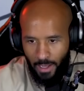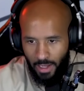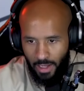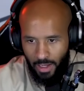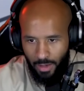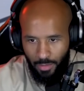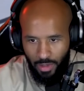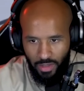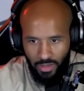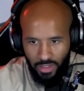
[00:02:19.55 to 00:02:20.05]

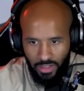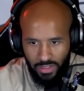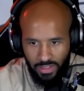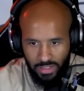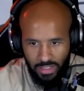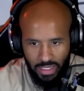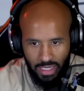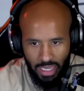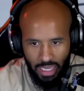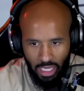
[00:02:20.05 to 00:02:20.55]
And let's
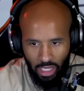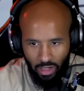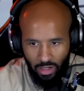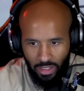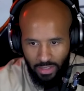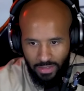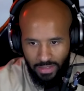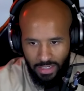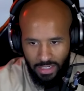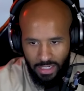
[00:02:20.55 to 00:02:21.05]
see how
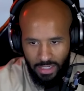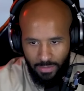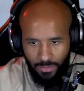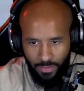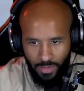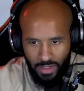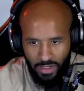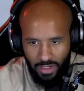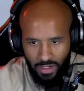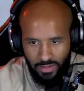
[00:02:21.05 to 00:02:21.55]

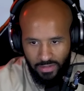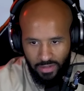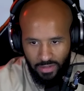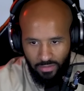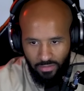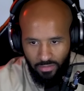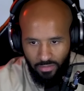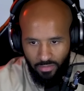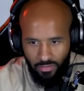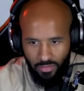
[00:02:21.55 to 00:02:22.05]
DDP does
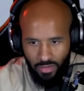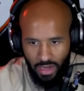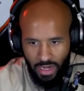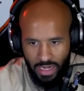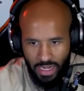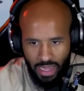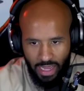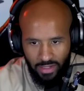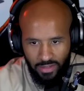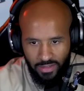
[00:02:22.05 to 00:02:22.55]
it.
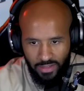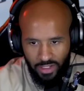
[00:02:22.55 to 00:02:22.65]
And he has this